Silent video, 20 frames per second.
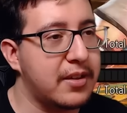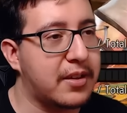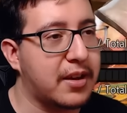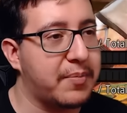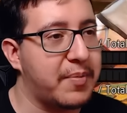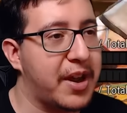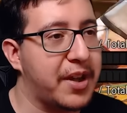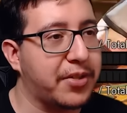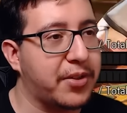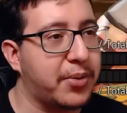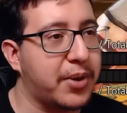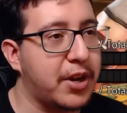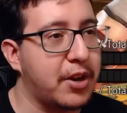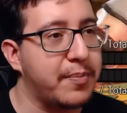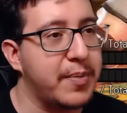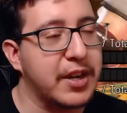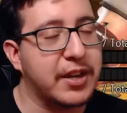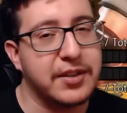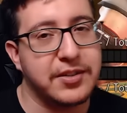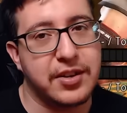command throw here
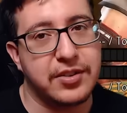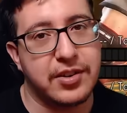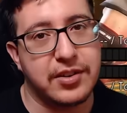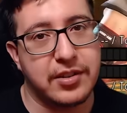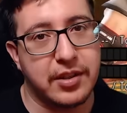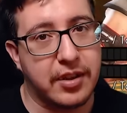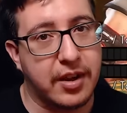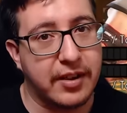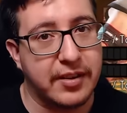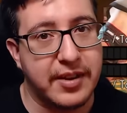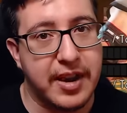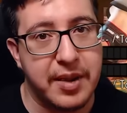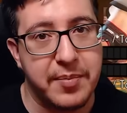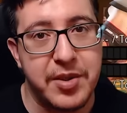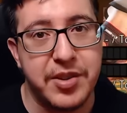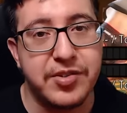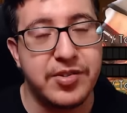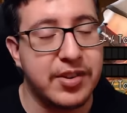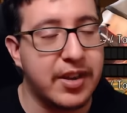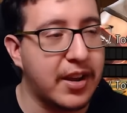because it does a lot of
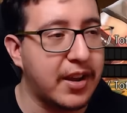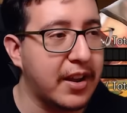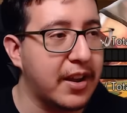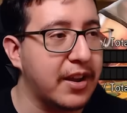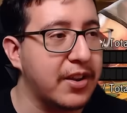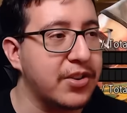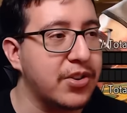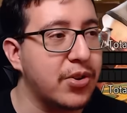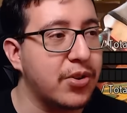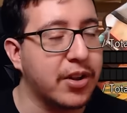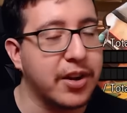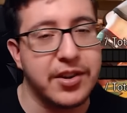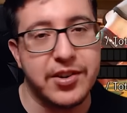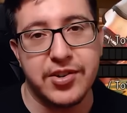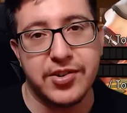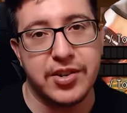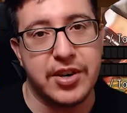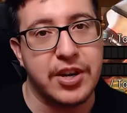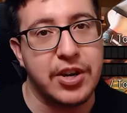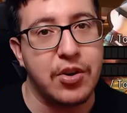damage and you're
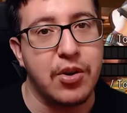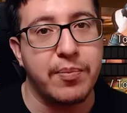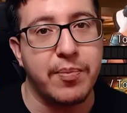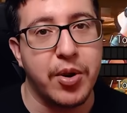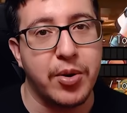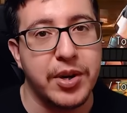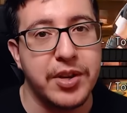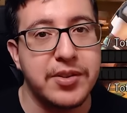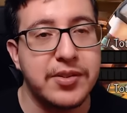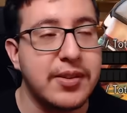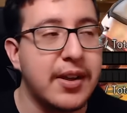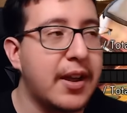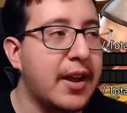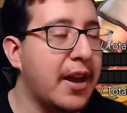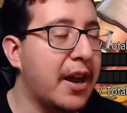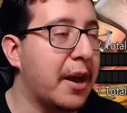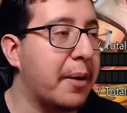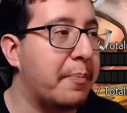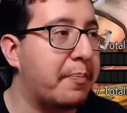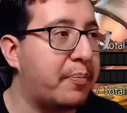conditioning your opponent,
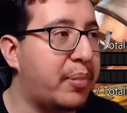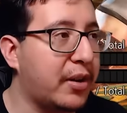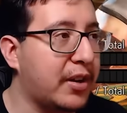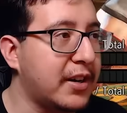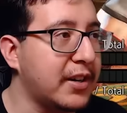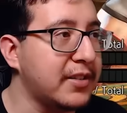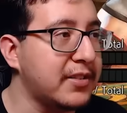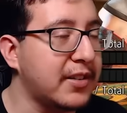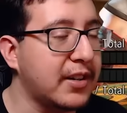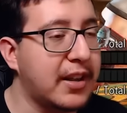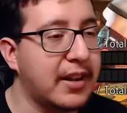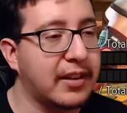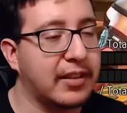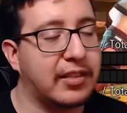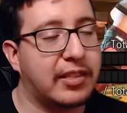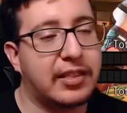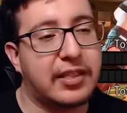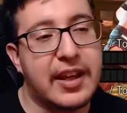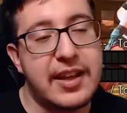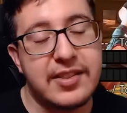but
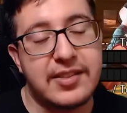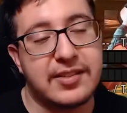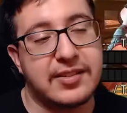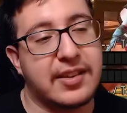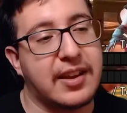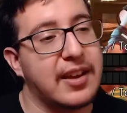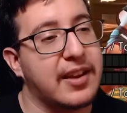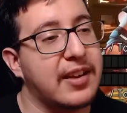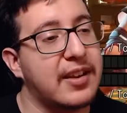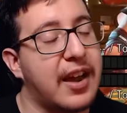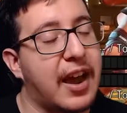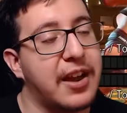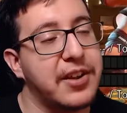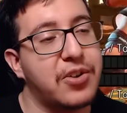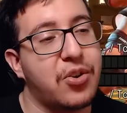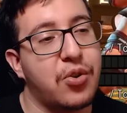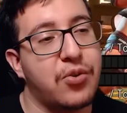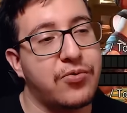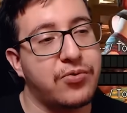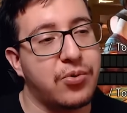let's say I
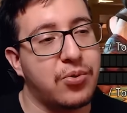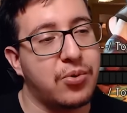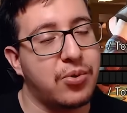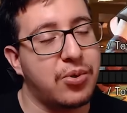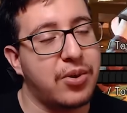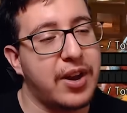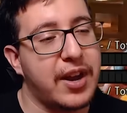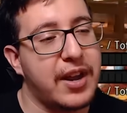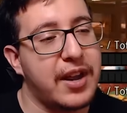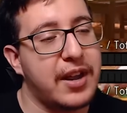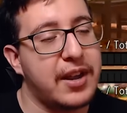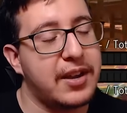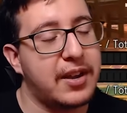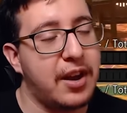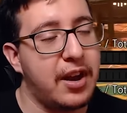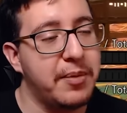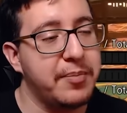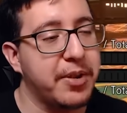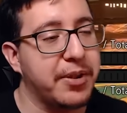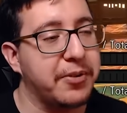go for a
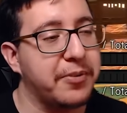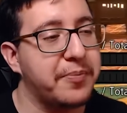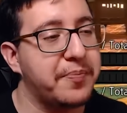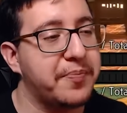combo